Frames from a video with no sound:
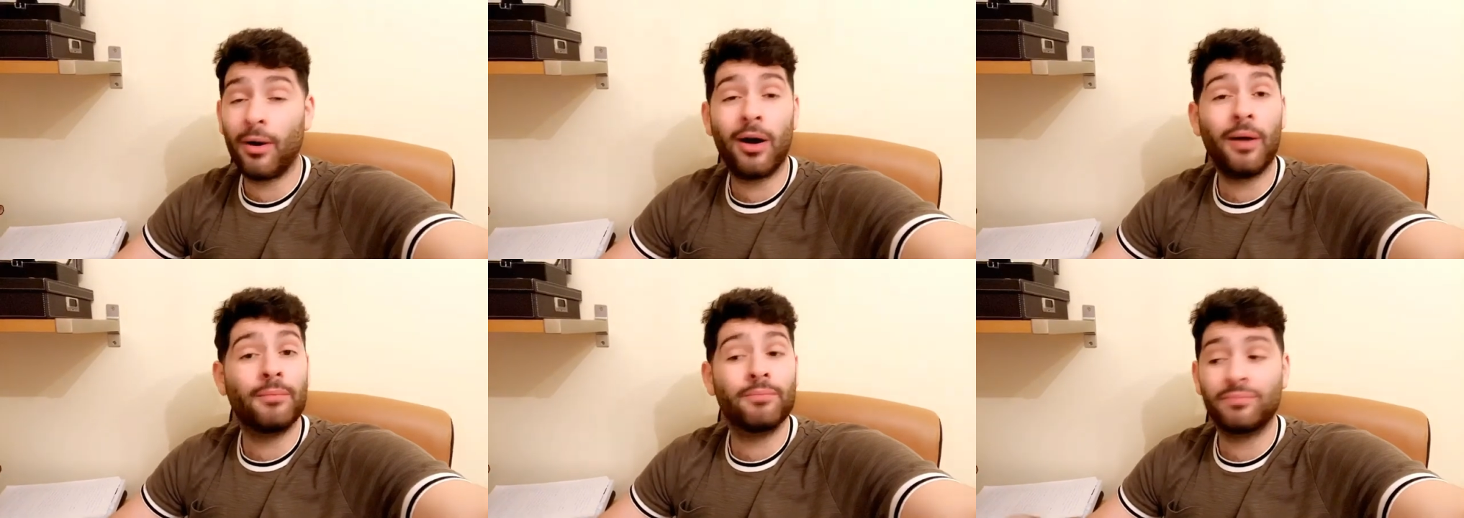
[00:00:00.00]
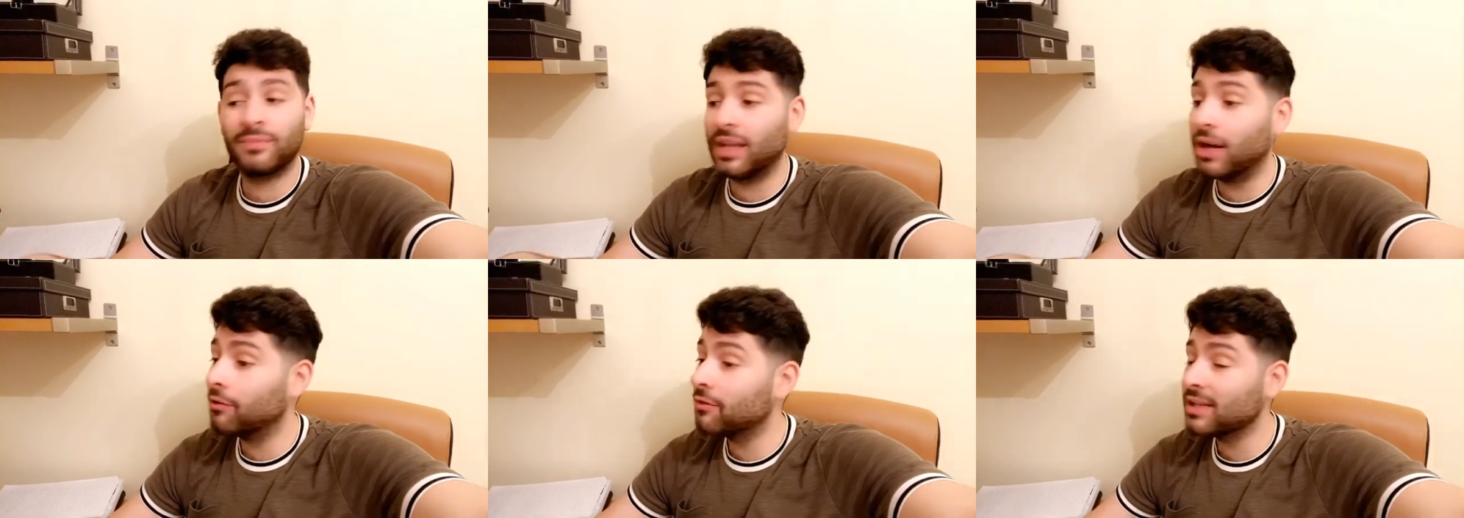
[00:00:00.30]
There
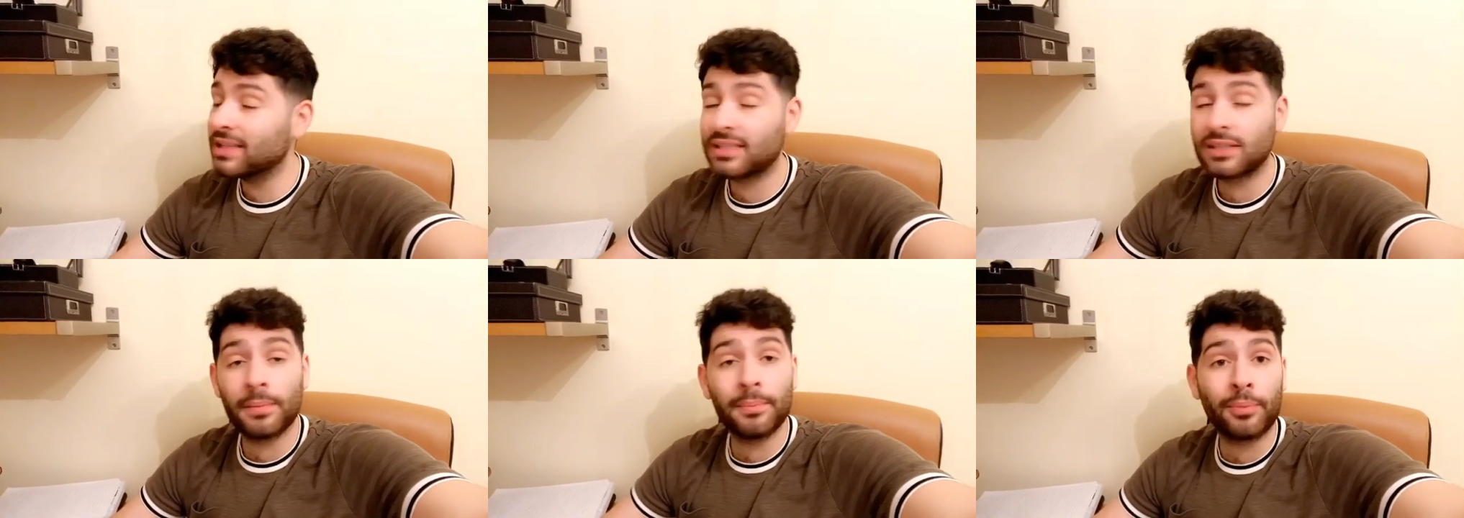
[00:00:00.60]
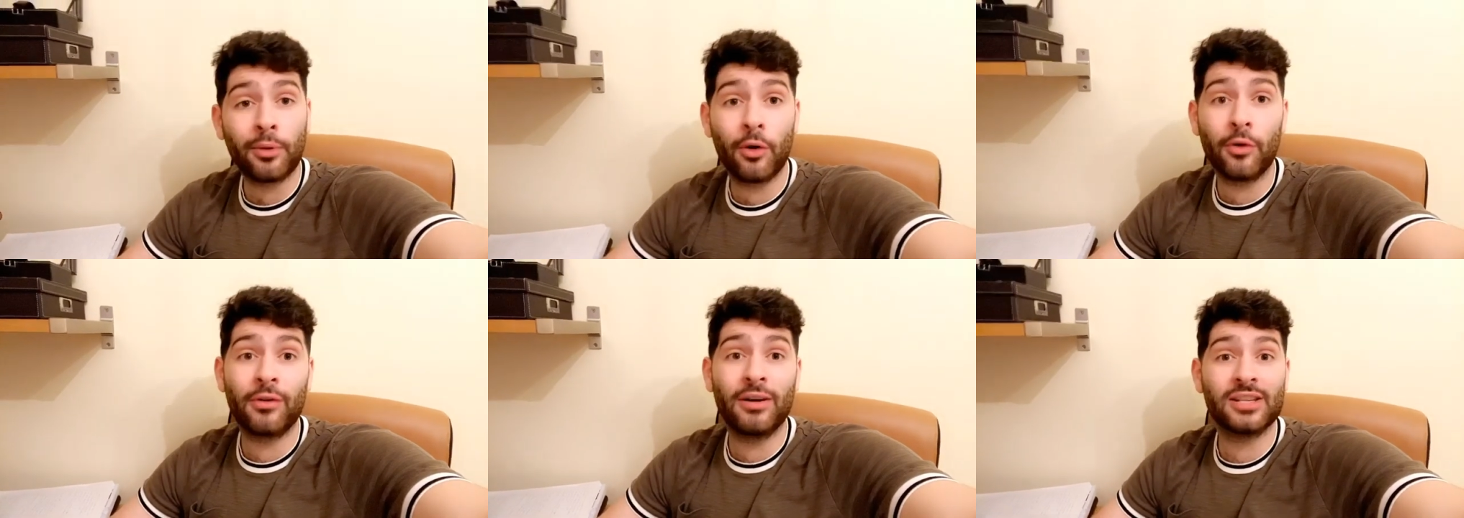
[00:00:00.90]
is some
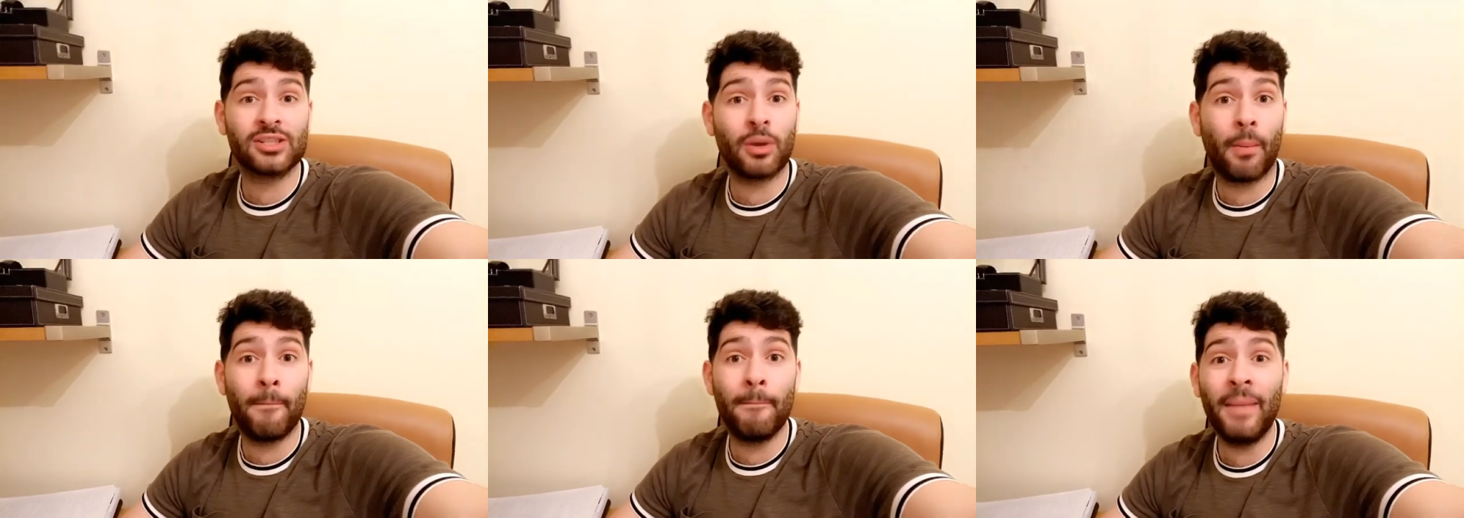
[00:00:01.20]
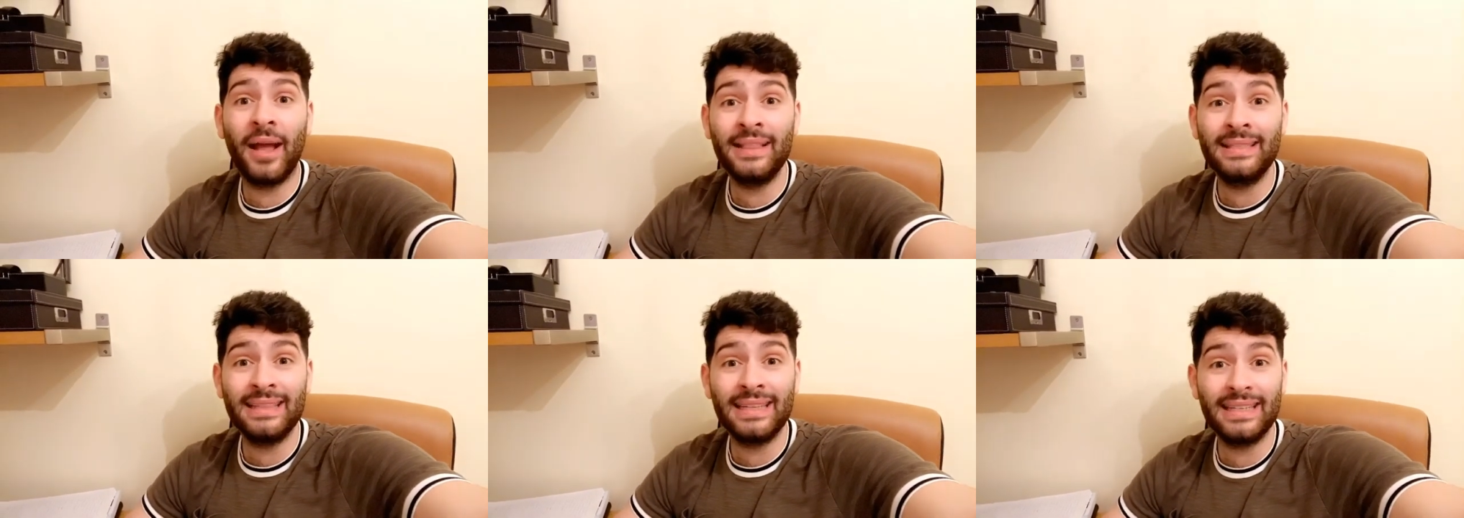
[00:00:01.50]
progress on
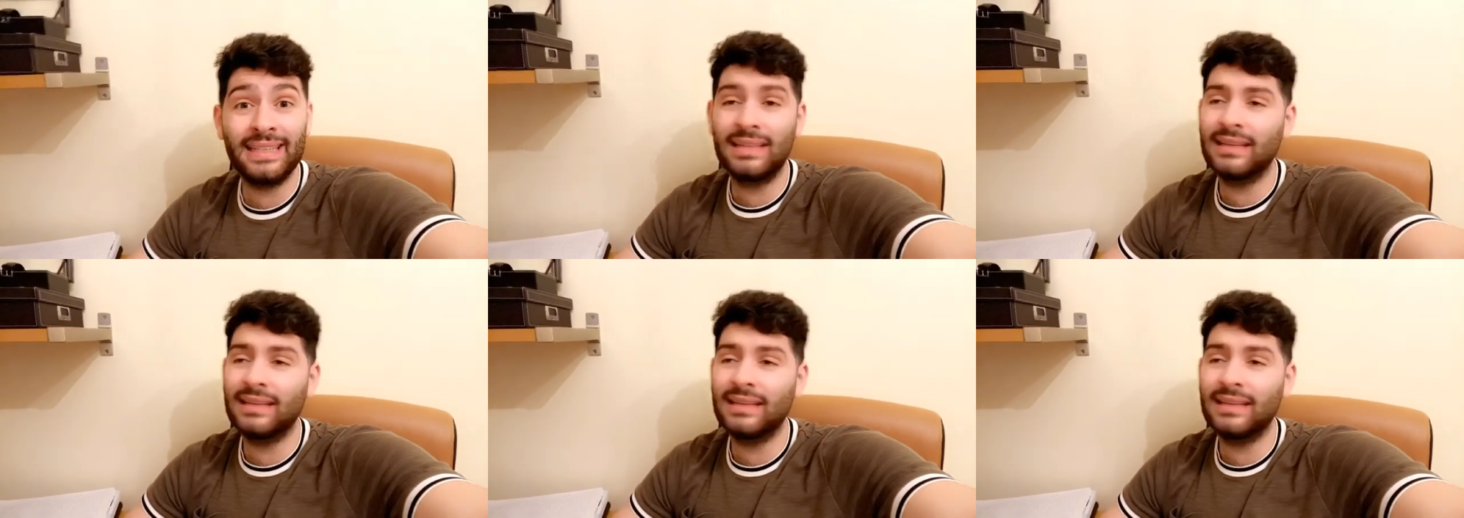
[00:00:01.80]
Mendy,